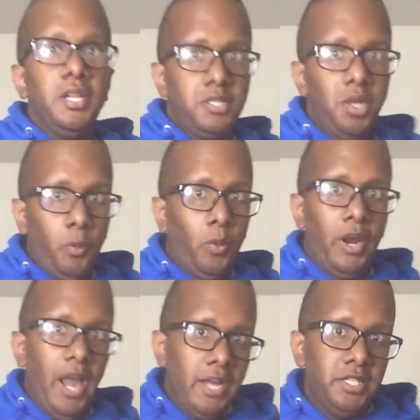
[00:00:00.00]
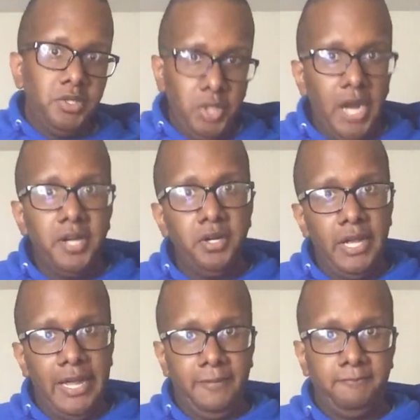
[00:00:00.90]
So what I just try to do
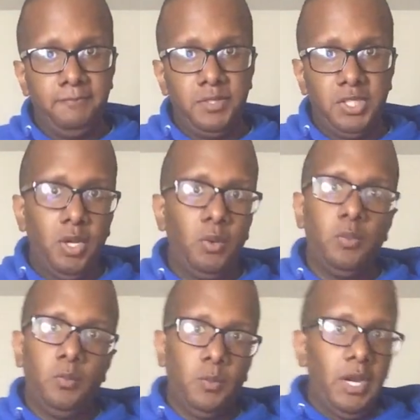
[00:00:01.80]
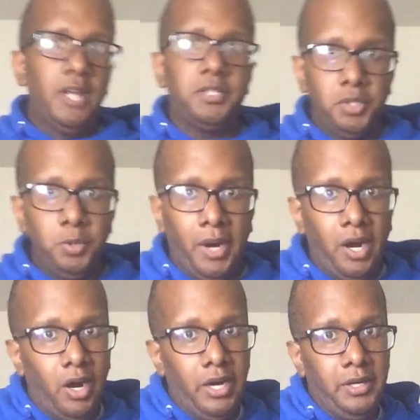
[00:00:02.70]
that. So what I chew my
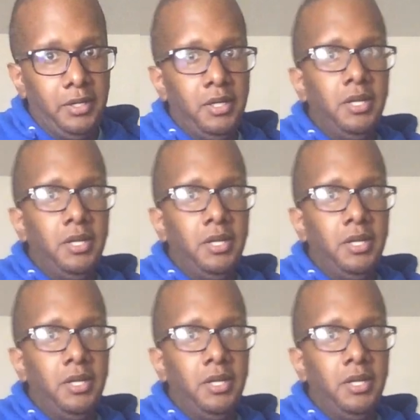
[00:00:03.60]
heart.